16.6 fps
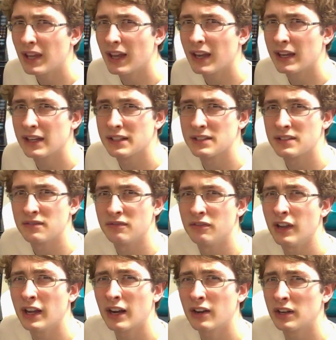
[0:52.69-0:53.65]
eggs,
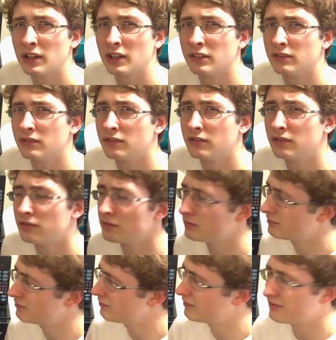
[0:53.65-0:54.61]

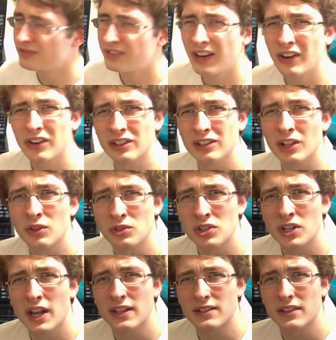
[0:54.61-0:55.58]
very low
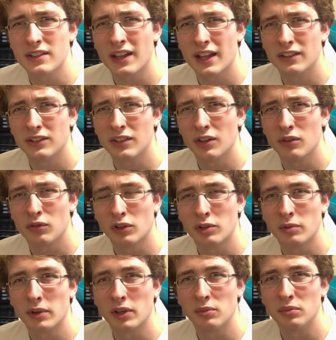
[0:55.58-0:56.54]
chance of that though, if we're
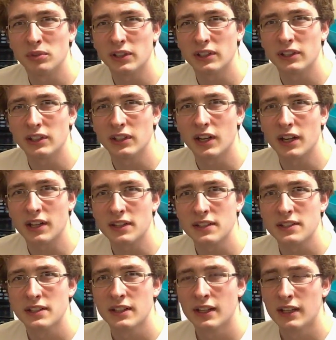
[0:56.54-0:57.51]
going to be completely
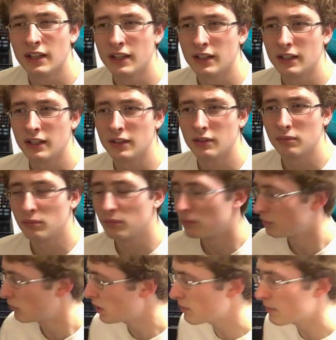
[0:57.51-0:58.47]
honest.
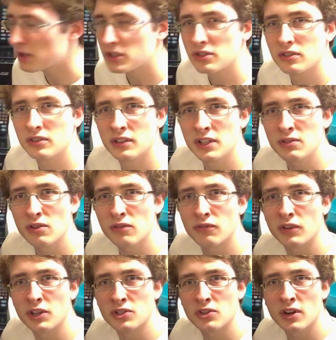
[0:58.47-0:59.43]
Pretty much this
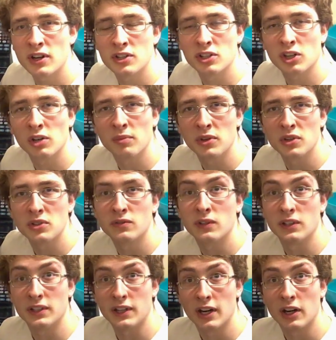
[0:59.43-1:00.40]
refrigerator is going to be used for
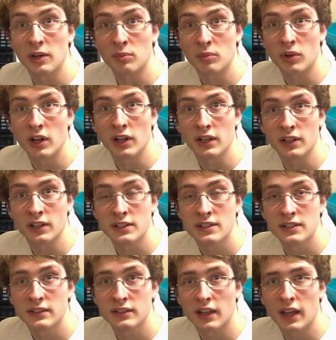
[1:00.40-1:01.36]
dairy
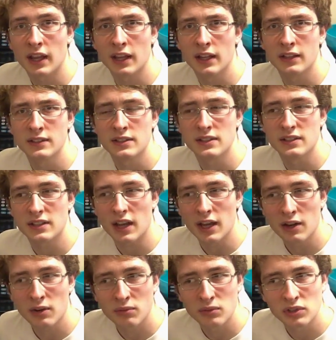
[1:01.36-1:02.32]
products, and since
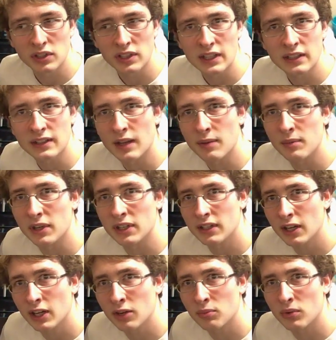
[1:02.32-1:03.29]
I don't really eat that many
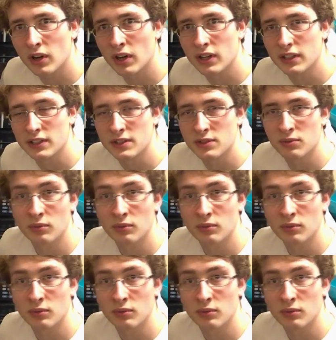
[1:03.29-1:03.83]
dairy products,